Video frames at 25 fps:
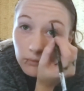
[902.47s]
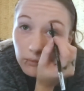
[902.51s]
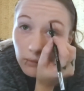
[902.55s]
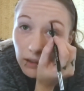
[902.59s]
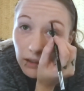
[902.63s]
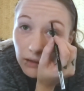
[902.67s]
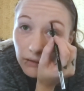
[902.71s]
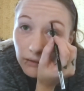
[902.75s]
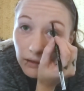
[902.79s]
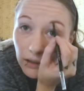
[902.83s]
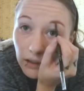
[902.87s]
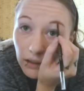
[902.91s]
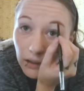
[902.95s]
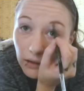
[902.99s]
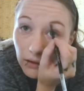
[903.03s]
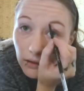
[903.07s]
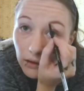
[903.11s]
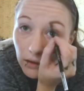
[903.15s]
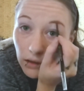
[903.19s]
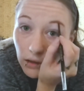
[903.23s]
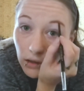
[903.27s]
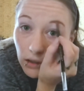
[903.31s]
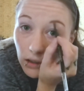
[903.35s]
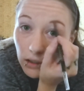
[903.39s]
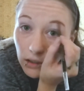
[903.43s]
Mainly
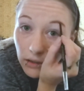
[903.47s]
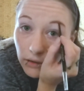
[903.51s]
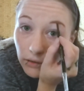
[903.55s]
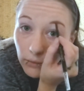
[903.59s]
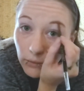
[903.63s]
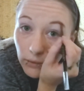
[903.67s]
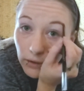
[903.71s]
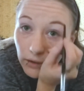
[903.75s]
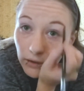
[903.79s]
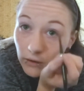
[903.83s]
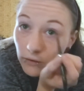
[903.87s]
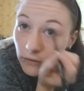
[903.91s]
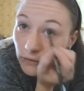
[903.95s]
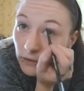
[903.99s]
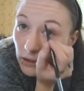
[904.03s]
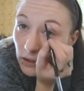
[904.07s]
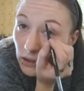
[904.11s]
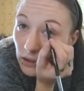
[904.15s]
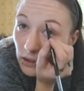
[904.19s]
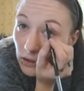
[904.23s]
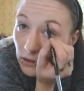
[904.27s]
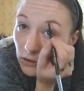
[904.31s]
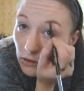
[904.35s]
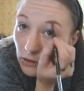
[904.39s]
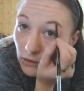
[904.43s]
this one over
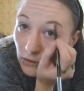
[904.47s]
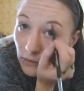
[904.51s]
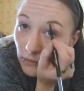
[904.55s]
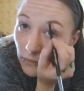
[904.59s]
here.